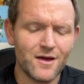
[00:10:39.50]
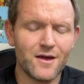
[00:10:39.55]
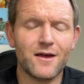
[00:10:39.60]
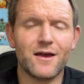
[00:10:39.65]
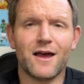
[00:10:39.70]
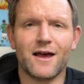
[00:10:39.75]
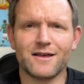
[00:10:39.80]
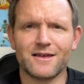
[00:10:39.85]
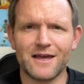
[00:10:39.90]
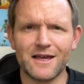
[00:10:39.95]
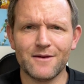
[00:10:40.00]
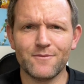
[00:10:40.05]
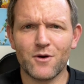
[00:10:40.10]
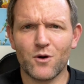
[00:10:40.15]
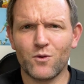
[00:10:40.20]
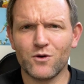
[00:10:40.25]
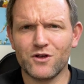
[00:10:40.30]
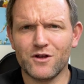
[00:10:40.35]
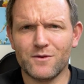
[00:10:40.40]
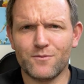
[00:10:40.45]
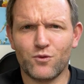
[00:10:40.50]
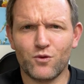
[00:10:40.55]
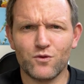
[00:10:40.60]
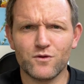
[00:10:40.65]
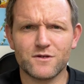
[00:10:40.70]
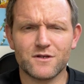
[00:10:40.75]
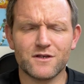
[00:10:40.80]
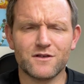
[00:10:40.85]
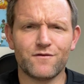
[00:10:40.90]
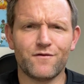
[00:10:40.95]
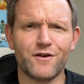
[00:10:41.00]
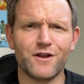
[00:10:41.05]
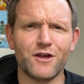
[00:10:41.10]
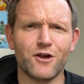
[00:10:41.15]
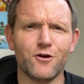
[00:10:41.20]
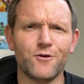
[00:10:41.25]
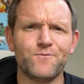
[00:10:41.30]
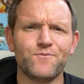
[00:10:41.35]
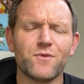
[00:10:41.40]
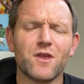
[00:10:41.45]
again, I want you to pause this
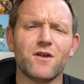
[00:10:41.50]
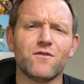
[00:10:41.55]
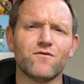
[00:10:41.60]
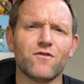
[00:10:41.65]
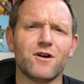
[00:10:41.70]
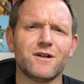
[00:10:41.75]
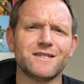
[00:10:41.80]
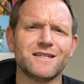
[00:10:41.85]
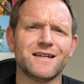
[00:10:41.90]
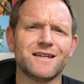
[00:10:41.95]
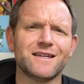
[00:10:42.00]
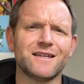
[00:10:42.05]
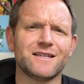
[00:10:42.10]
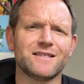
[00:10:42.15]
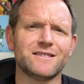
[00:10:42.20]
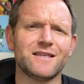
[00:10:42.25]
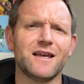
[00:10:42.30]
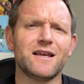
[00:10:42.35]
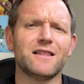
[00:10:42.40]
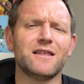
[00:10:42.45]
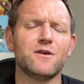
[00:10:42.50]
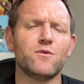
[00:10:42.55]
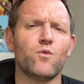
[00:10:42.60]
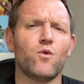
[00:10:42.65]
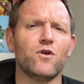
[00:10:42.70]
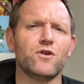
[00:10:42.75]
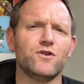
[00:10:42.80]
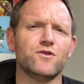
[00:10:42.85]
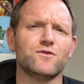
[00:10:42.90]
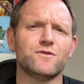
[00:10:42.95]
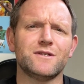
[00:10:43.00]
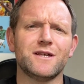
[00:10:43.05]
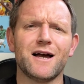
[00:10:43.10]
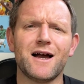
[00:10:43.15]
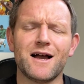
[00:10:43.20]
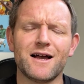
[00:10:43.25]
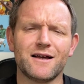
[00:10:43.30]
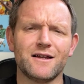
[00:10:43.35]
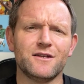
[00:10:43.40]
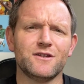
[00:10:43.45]
video and write down exactly what your
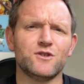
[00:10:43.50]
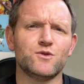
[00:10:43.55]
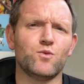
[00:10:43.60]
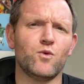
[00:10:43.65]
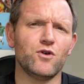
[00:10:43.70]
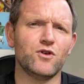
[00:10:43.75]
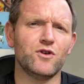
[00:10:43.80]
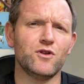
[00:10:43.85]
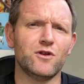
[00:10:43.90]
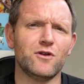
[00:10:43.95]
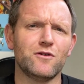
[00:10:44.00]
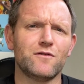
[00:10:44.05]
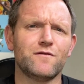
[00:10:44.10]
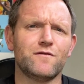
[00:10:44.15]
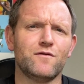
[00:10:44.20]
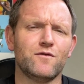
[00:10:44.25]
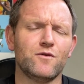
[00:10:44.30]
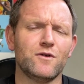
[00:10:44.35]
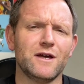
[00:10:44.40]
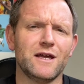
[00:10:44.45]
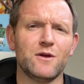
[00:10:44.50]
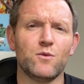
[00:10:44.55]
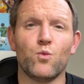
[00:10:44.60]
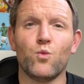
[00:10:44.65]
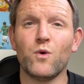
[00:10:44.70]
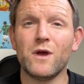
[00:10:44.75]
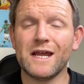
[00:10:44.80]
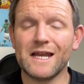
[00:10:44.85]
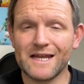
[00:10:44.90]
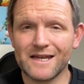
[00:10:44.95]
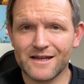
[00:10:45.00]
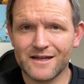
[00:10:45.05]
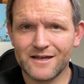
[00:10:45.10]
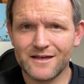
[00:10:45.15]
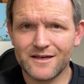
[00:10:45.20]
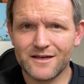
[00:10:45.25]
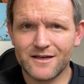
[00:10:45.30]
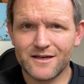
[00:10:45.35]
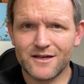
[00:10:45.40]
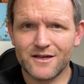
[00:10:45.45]
target is, what you look for, and when
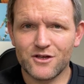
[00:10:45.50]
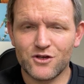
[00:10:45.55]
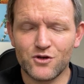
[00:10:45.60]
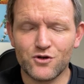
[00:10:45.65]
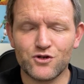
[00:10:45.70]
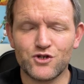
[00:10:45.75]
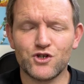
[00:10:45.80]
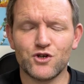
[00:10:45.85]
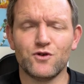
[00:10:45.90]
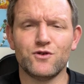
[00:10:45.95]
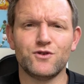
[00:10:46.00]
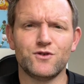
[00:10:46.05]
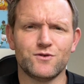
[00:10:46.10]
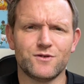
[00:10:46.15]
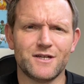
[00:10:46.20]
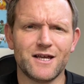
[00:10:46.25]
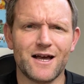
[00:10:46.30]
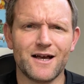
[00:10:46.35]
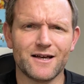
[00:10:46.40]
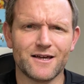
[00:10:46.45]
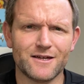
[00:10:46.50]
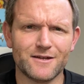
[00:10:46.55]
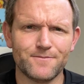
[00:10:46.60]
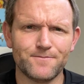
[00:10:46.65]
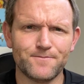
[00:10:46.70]
you choose your target.